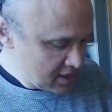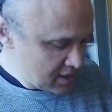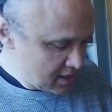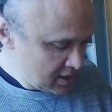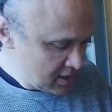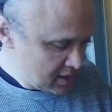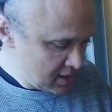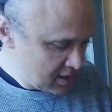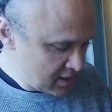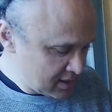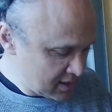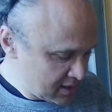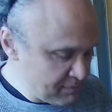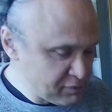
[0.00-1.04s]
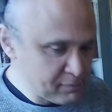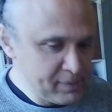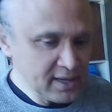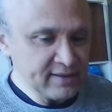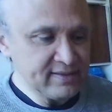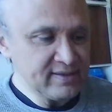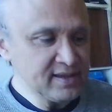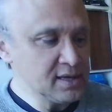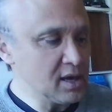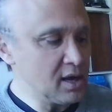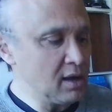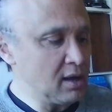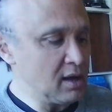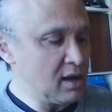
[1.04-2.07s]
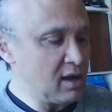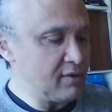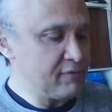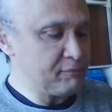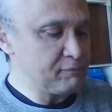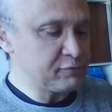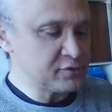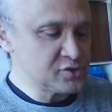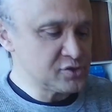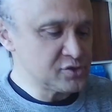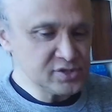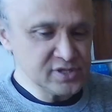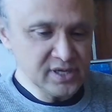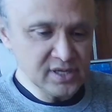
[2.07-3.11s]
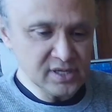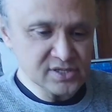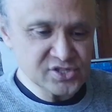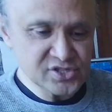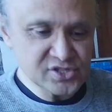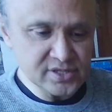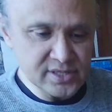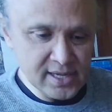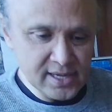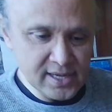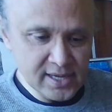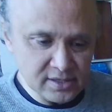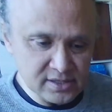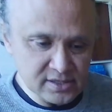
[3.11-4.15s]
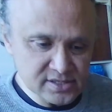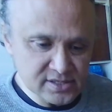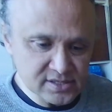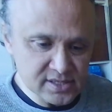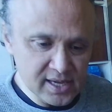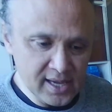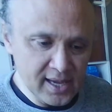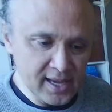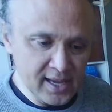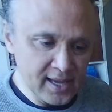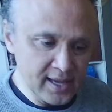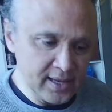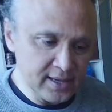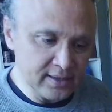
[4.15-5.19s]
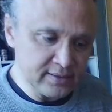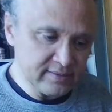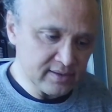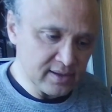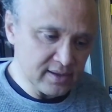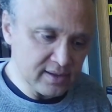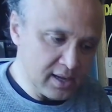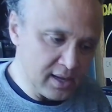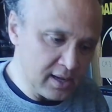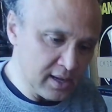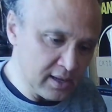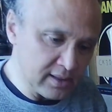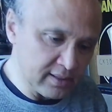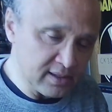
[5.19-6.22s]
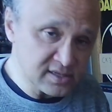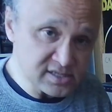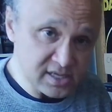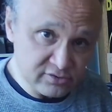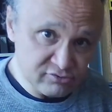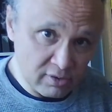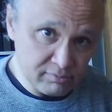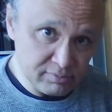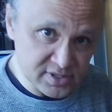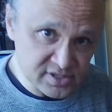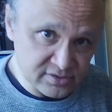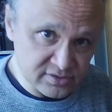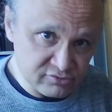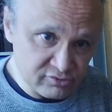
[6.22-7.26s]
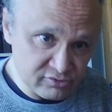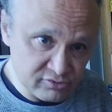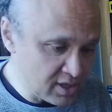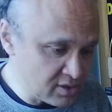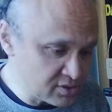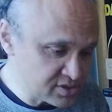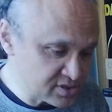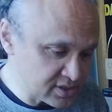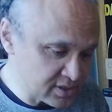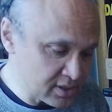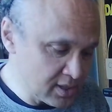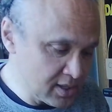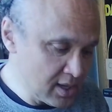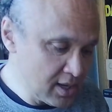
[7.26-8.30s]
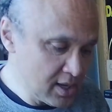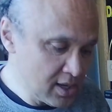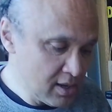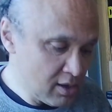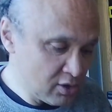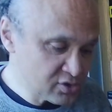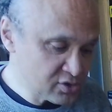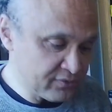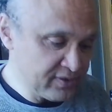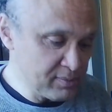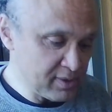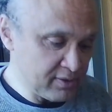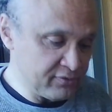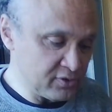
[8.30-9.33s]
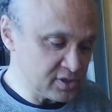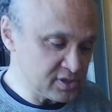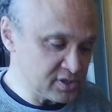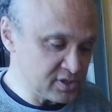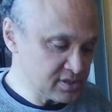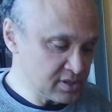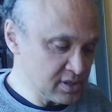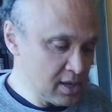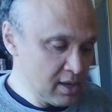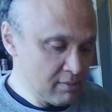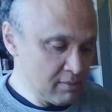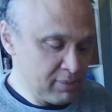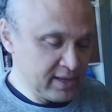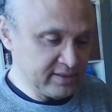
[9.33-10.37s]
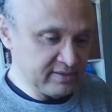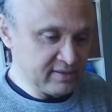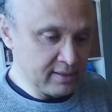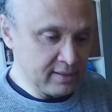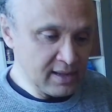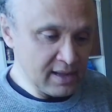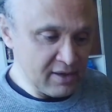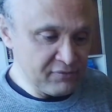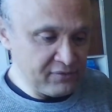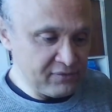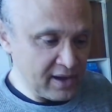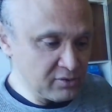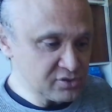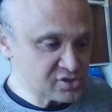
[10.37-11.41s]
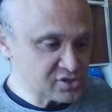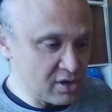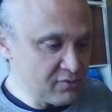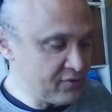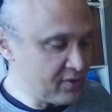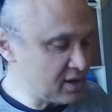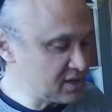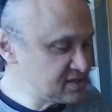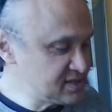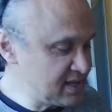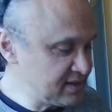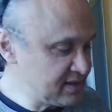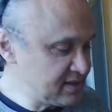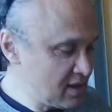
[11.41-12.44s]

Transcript: capability of producing snares and things like trumpets and trombones, and also female voices. But the thing I found so far is that